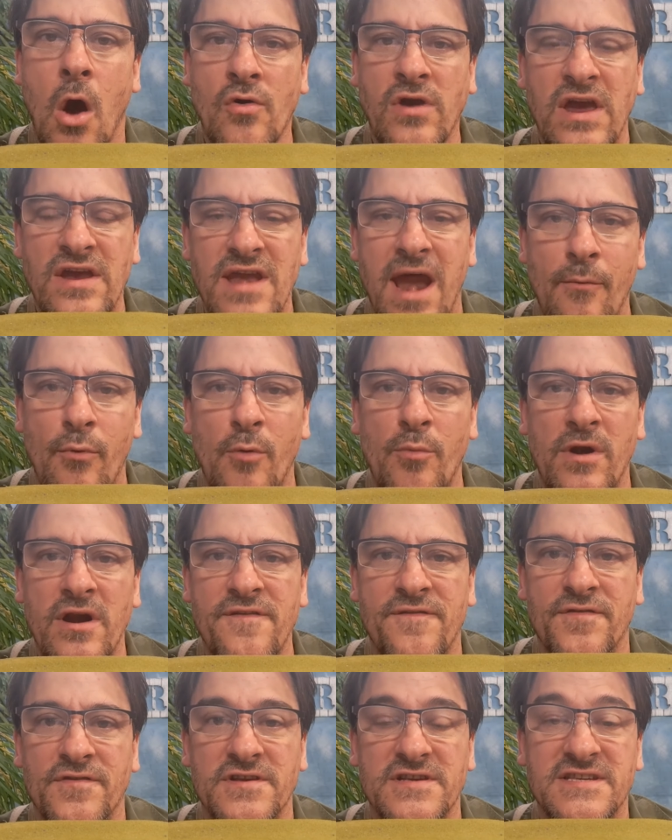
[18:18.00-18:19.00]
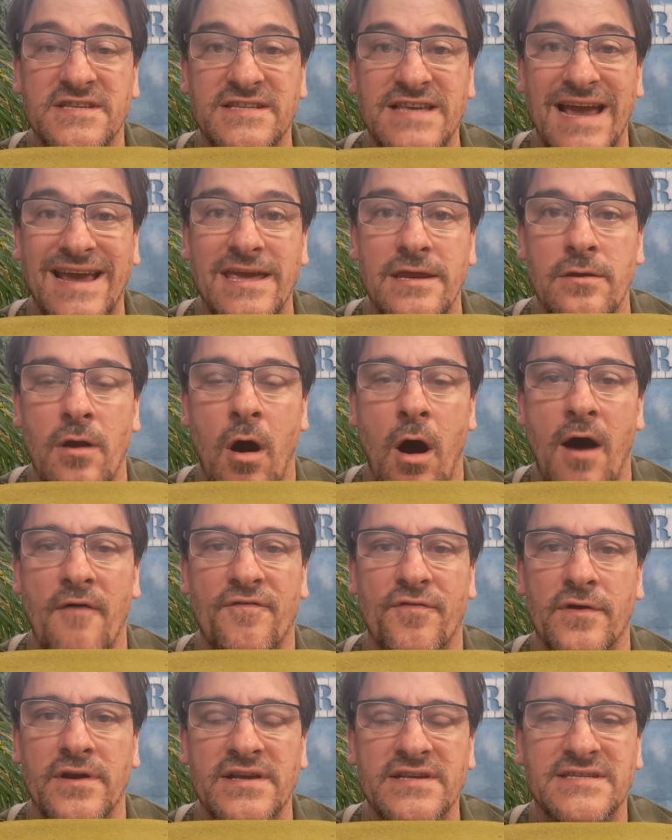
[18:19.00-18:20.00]
Okay, now we're ready for the second
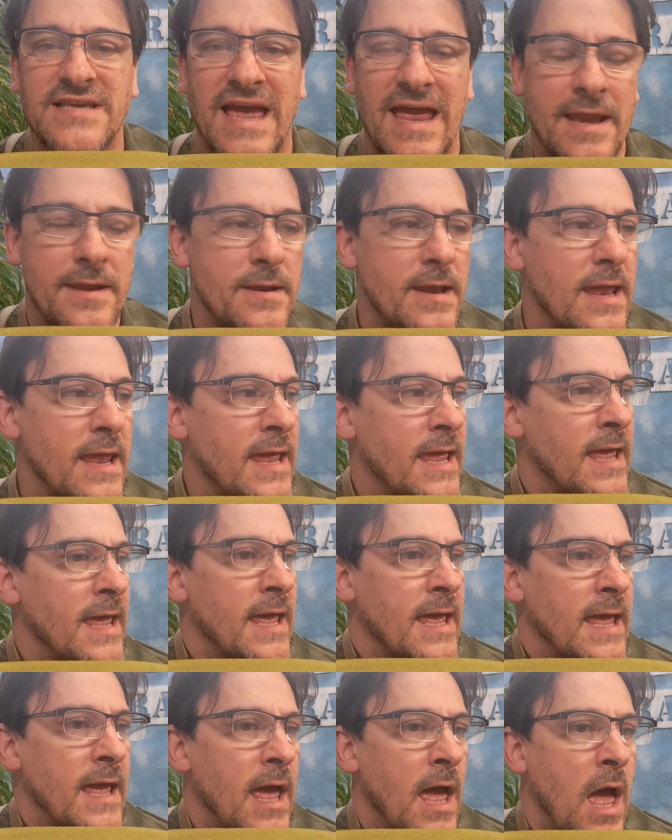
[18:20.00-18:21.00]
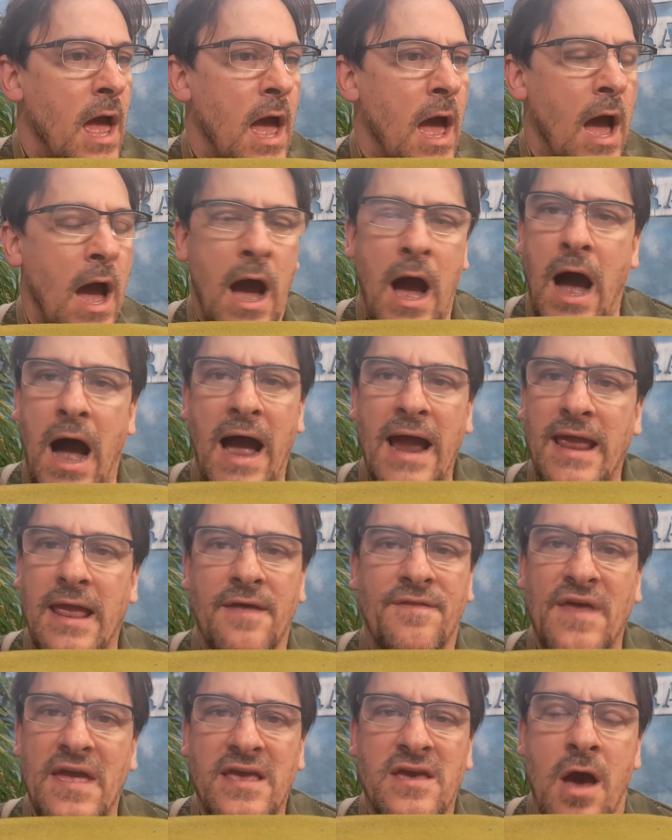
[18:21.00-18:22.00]
offerings, and
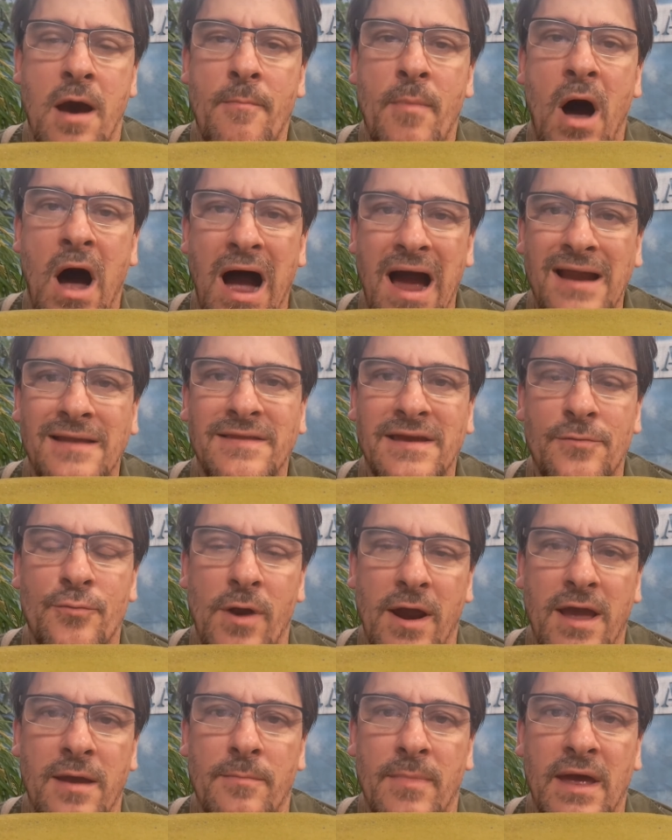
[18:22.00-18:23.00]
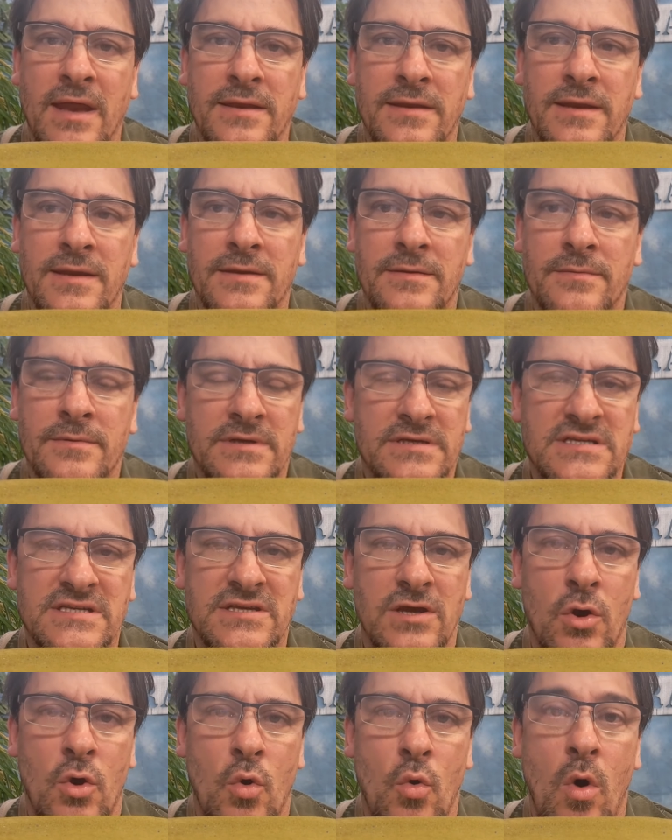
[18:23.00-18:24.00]
they come highly recommended.
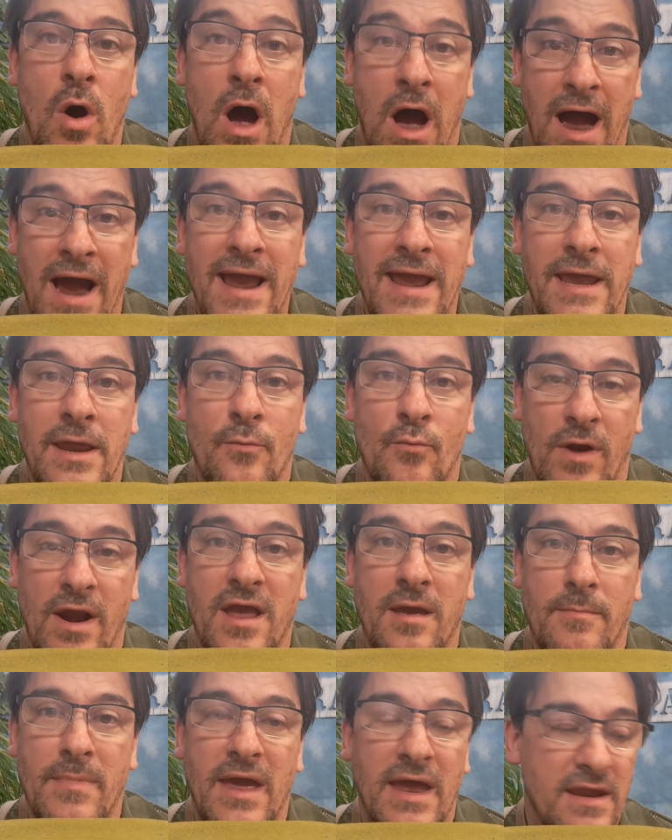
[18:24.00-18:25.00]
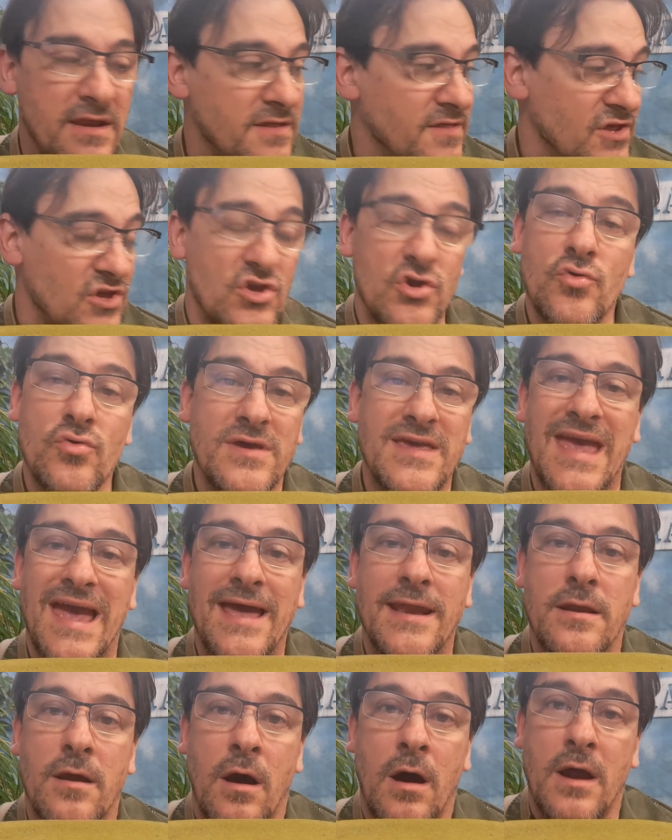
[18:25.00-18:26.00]
So I recommend that you
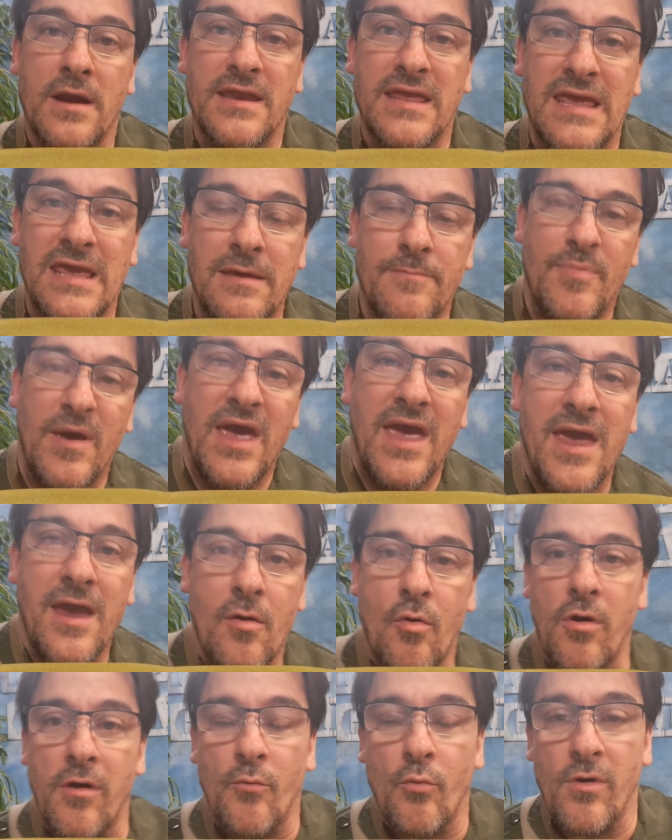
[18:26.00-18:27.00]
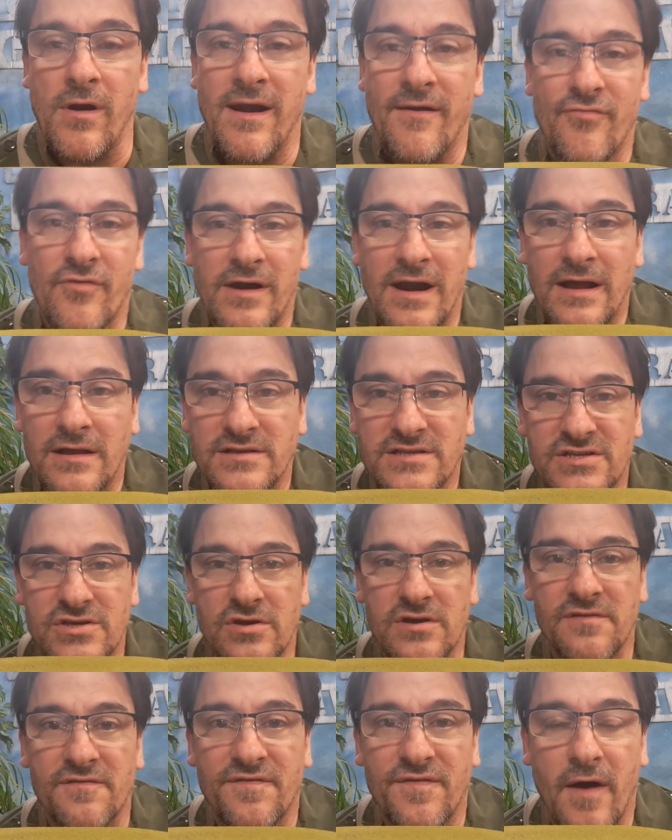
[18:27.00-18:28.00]
get on eBay or wherever else
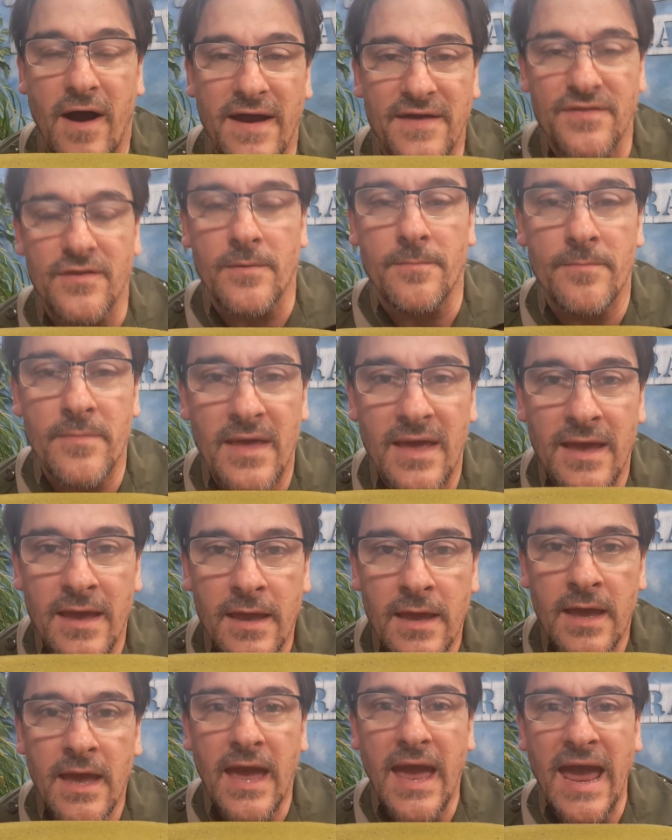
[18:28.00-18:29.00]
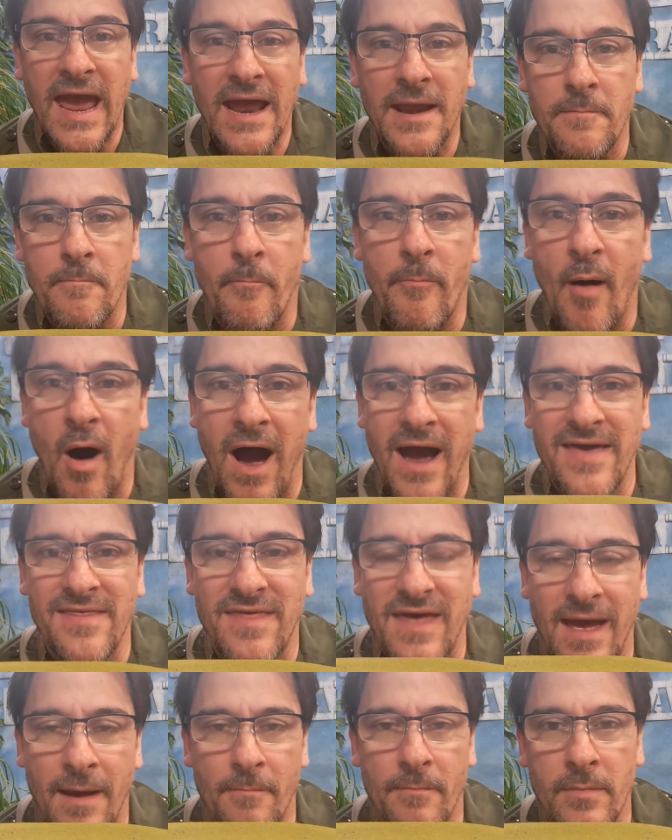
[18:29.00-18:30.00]
you can find them and buy
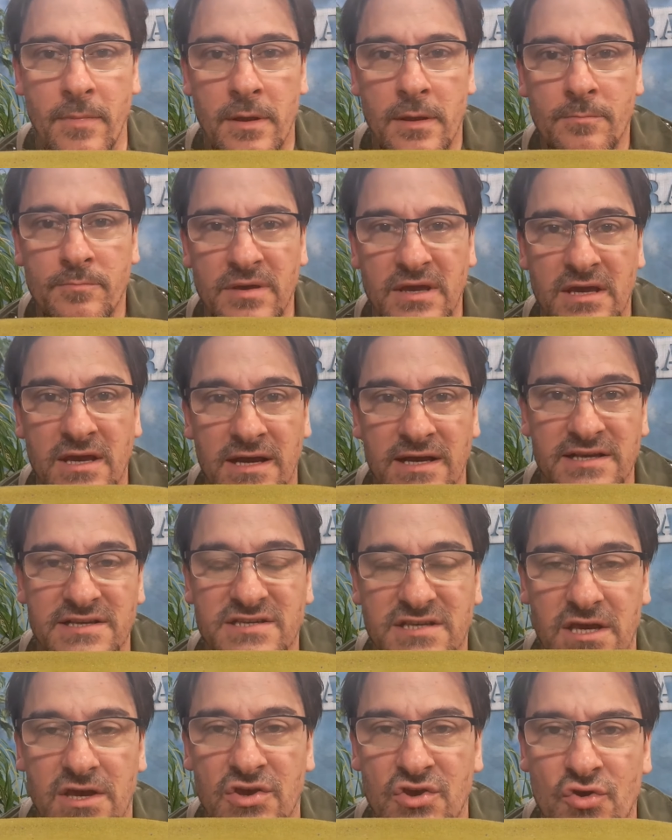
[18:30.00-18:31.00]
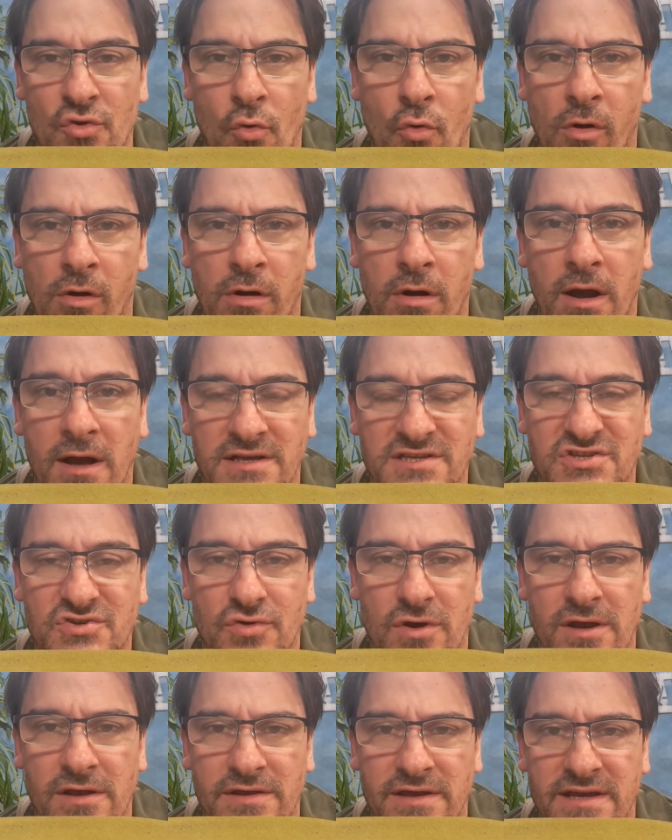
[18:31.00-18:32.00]
them, because your
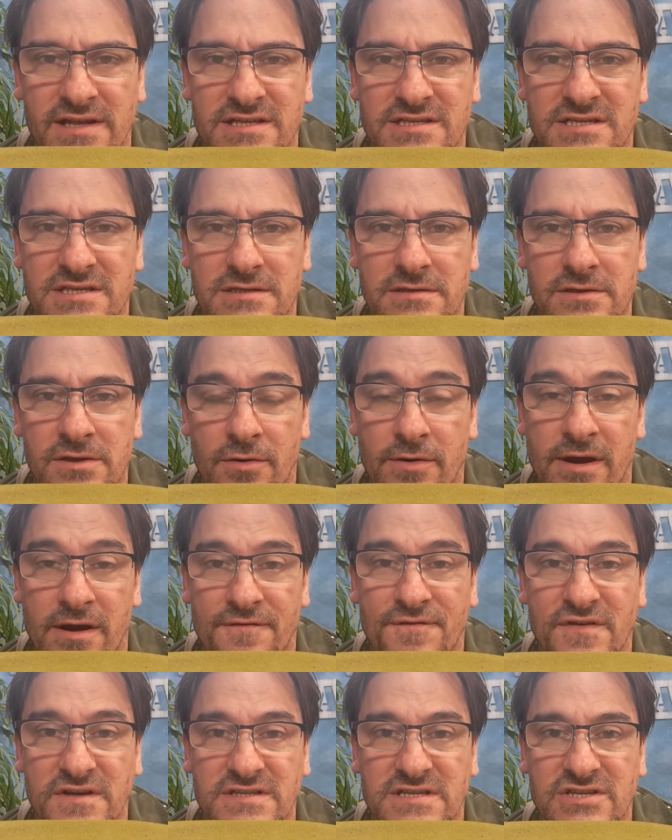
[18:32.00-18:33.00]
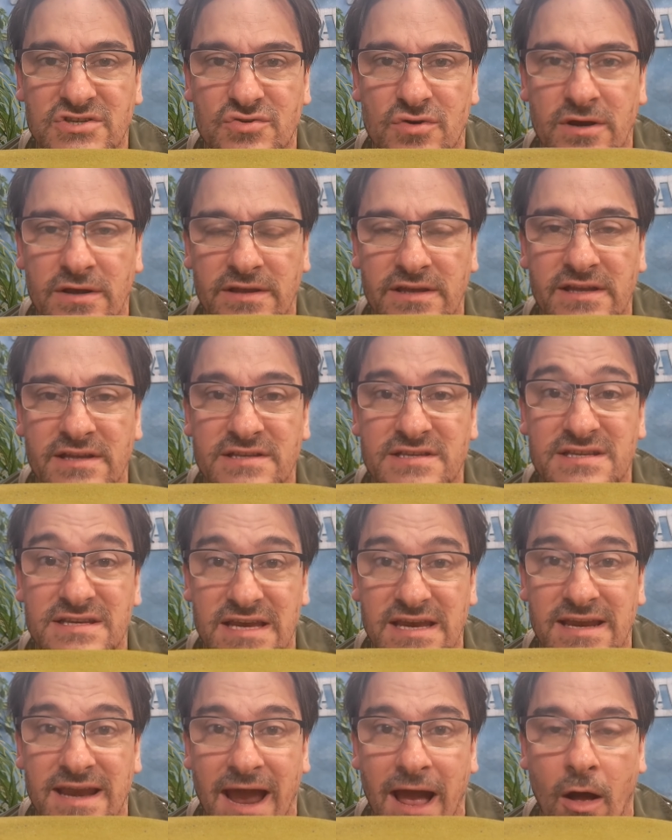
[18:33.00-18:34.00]
Australians, your Airfix Australians
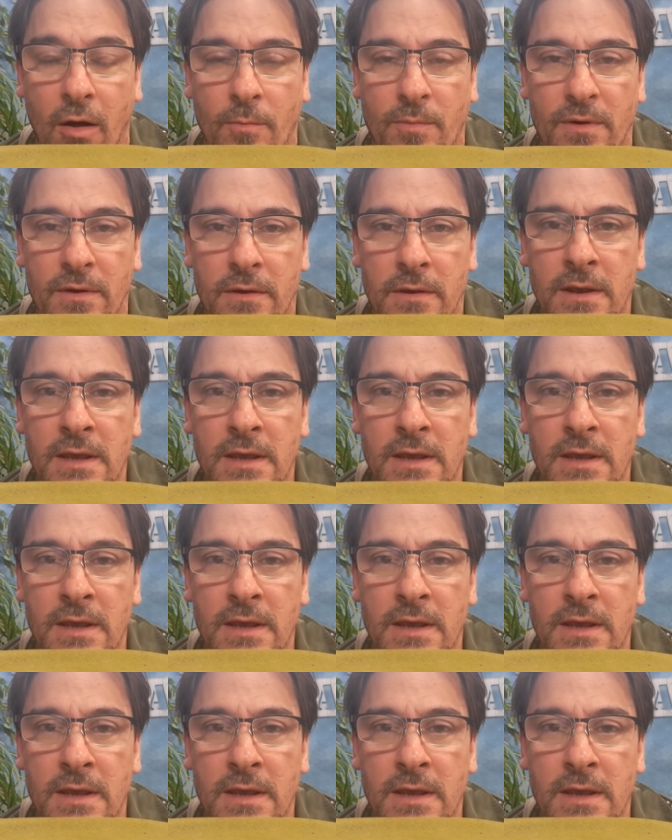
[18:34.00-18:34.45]
need help.